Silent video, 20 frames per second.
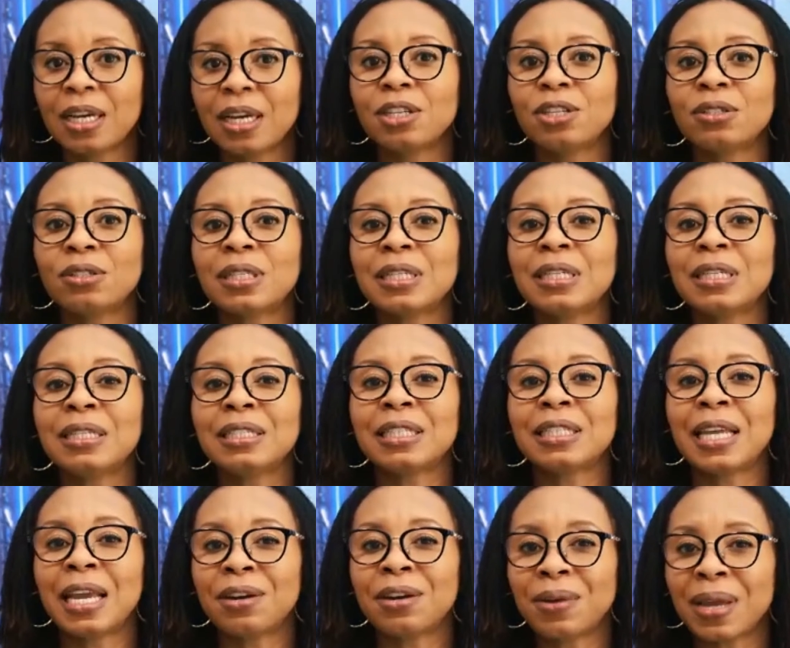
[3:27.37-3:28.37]

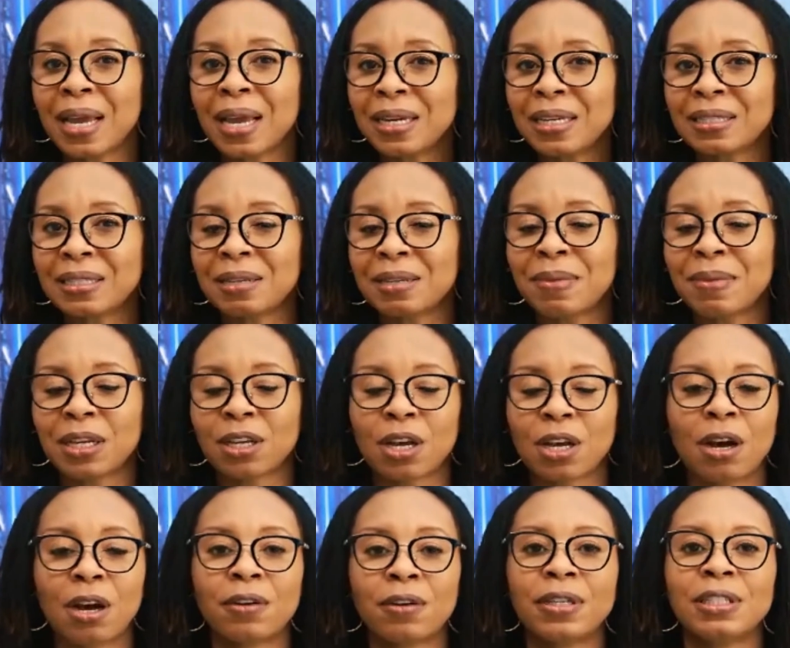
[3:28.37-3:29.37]
Utilitarianism
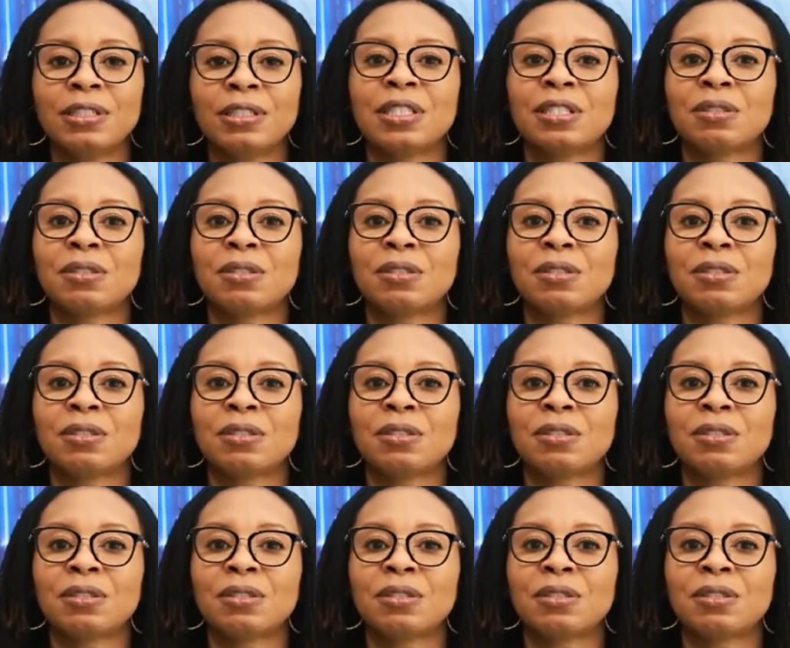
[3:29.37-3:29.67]
encourages